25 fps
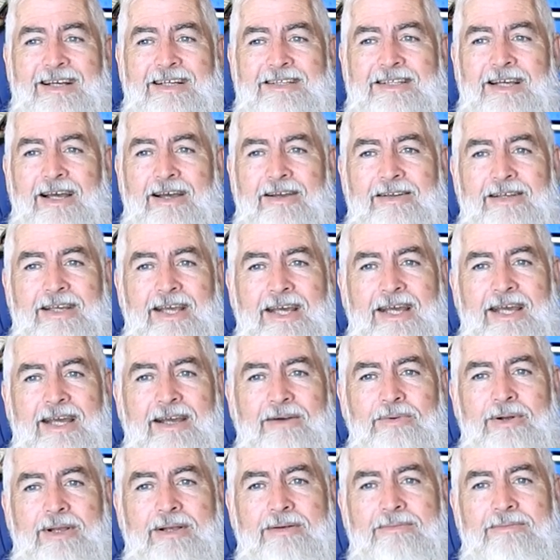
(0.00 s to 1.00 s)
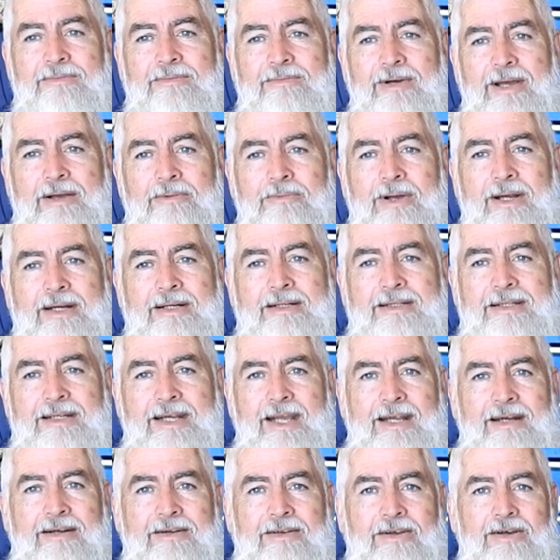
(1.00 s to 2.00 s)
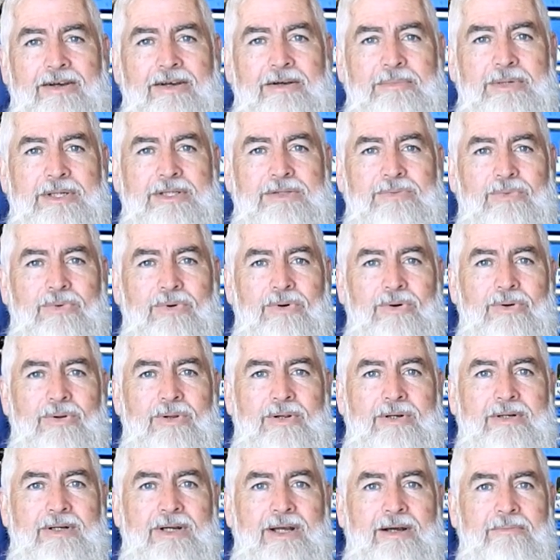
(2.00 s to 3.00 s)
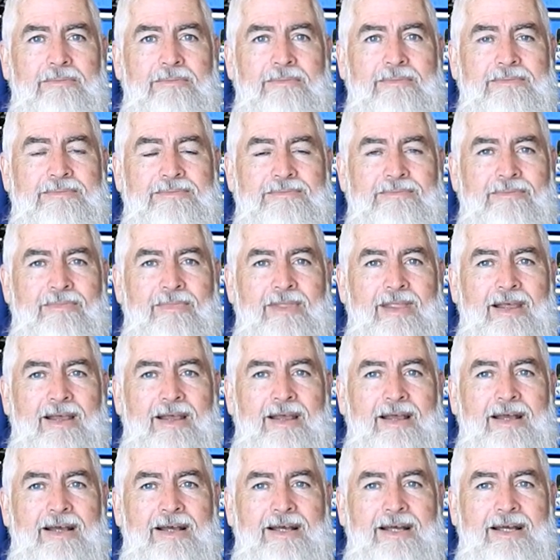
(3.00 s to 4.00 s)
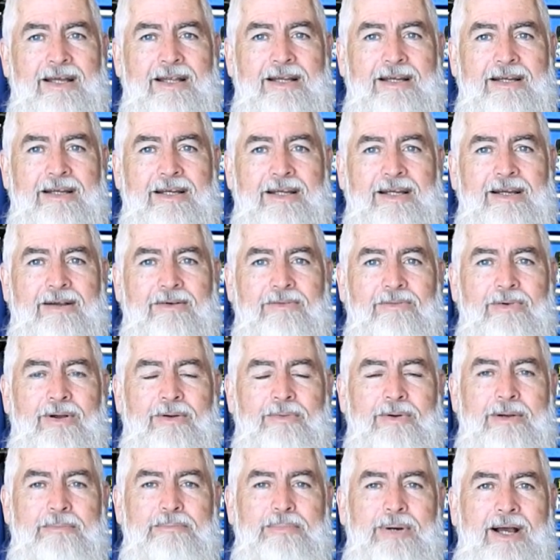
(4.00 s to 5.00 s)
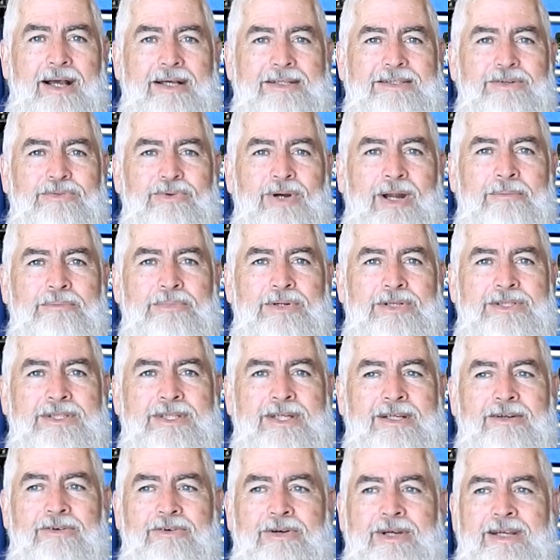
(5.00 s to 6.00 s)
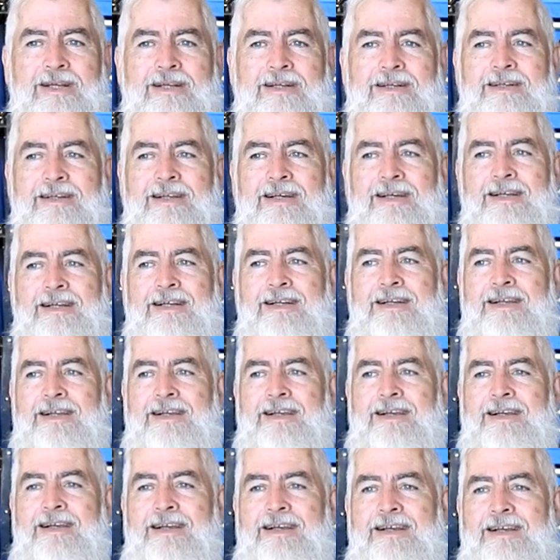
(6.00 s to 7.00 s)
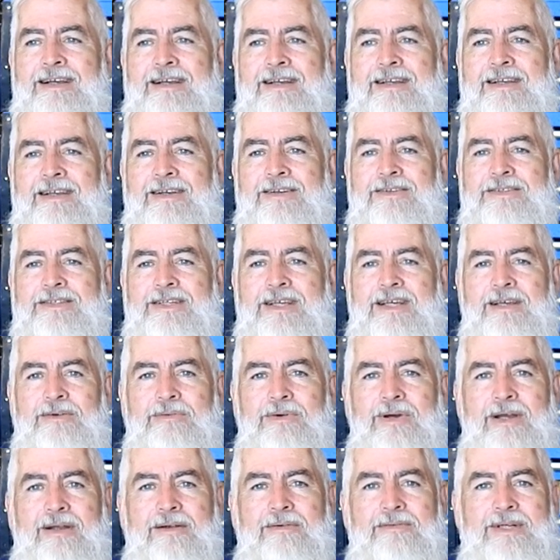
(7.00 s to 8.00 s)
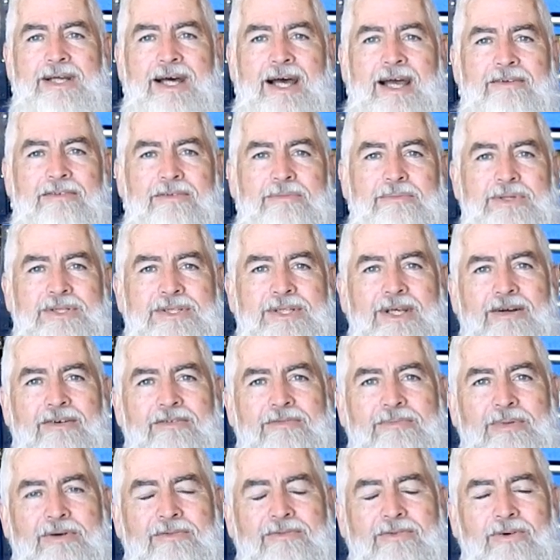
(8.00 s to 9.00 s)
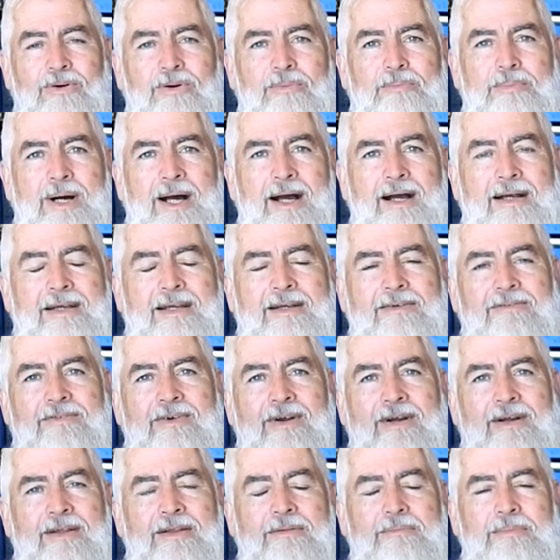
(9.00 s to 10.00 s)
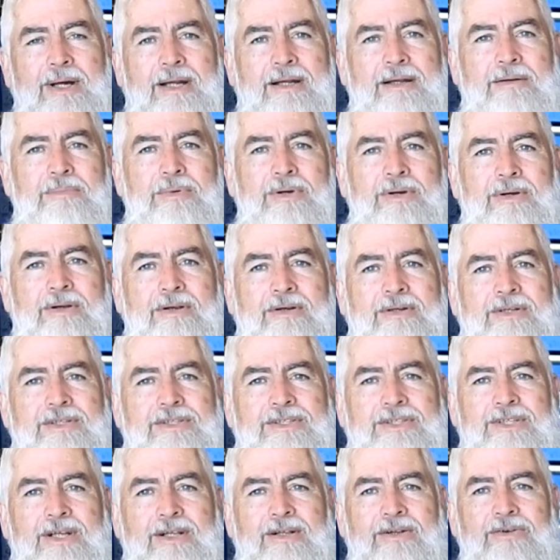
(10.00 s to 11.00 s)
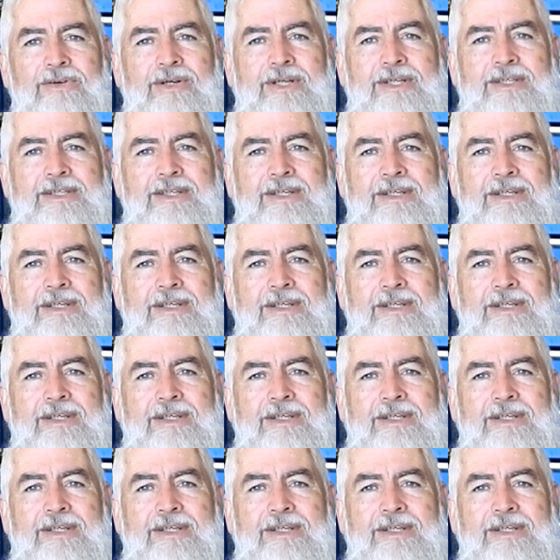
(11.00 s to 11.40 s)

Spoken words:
So yeah, we went down Kirby's Wall, and we went past the rum distillery, and you'll see where Dave and myself before parked in front of the Bundaberg distillery.